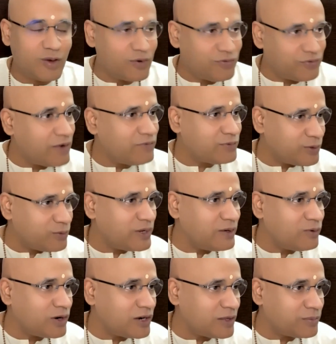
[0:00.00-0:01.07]
After a
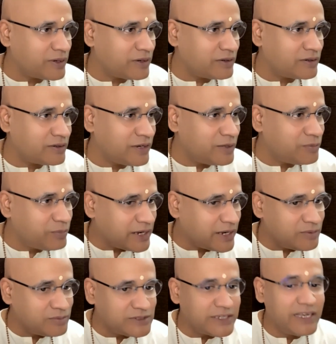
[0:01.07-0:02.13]
while, what happened? It
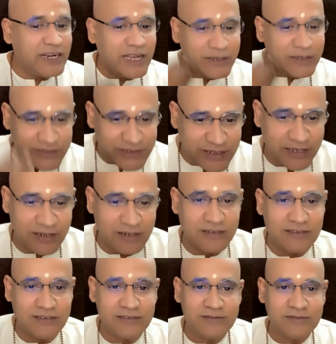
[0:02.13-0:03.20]
becomes a lifestyle.
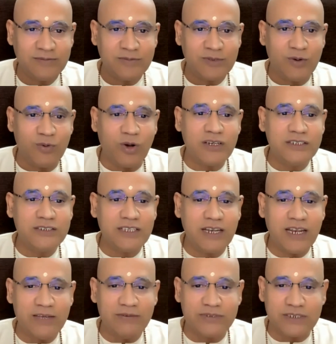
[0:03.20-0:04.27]
What is
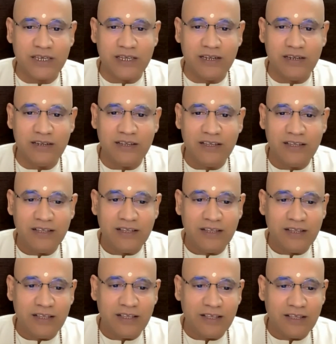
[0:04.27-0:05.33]
the lifestyle?
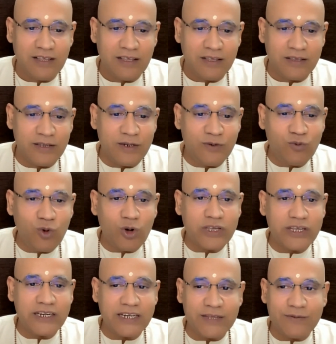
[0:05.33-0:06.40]

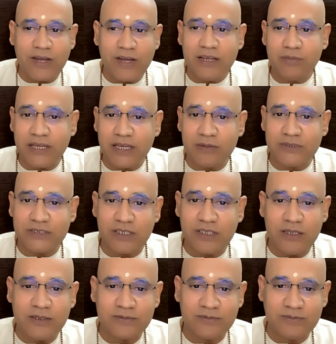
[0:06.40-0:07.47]
Invoking divine becomes
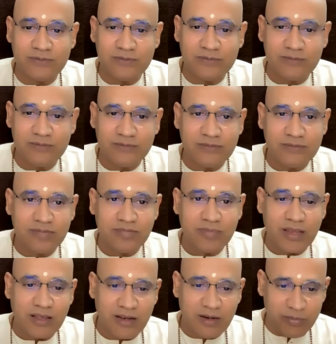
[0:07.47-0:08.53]
the
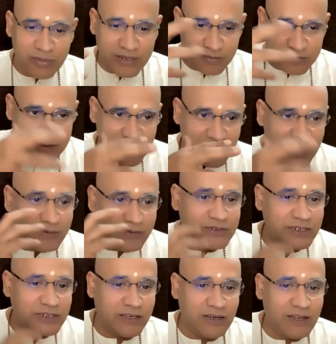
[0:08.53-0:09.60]

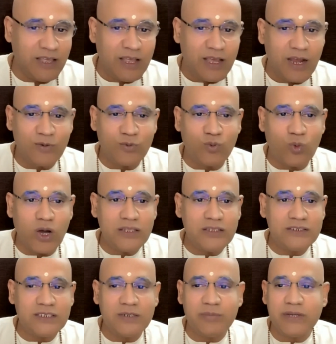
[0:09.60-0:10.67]
lifestyle. And
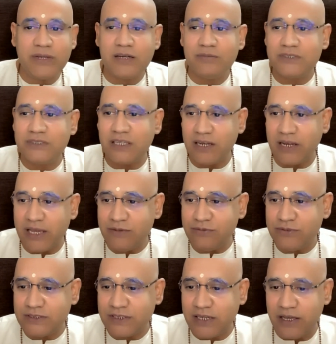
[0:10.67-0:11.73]
once it becomes the
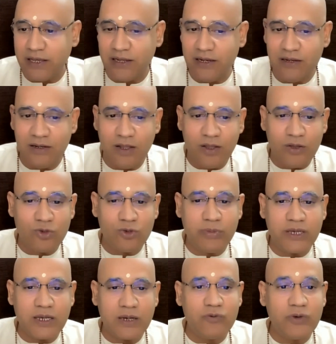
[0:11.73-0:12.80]
lifestyle, you
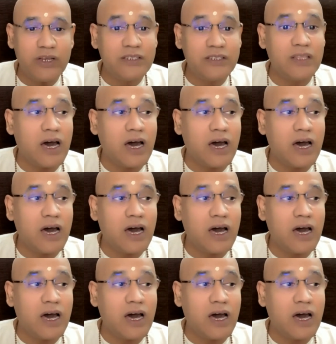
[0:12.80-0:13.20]
become very